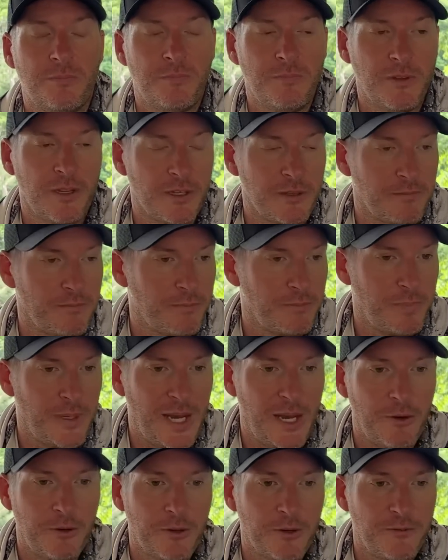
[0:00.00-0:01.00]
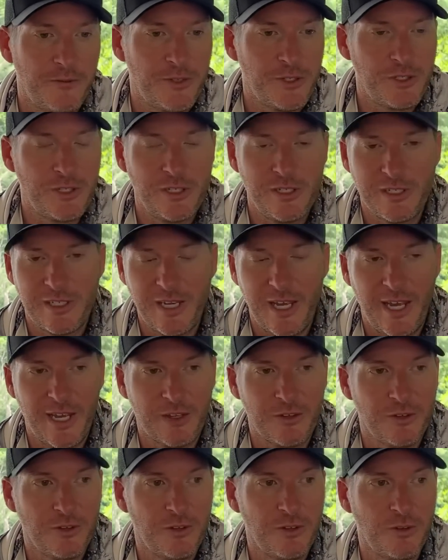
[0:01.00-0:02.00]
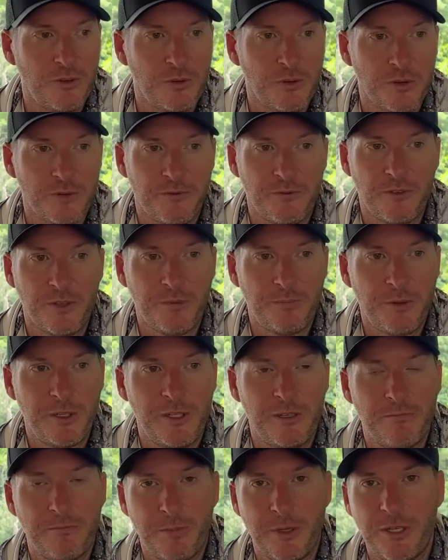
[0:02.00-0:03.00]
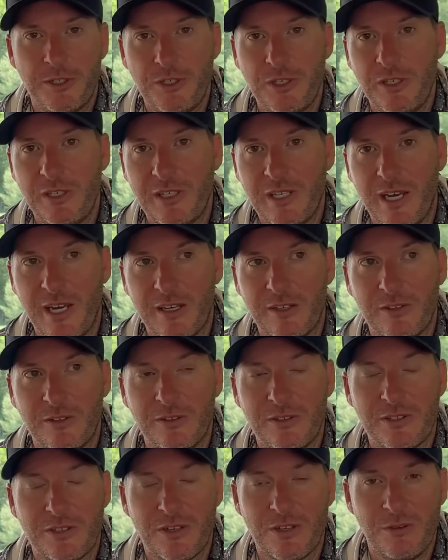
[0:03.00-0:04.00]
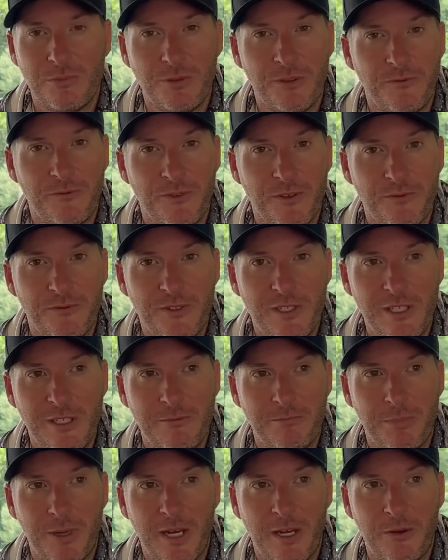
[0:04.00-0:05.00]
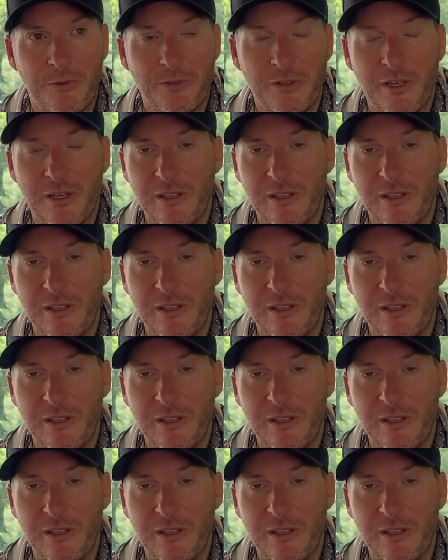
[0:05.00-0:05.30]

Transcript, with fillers: like power fishing tackle or flipping and pitching tackle, it's going to be fifteen pound,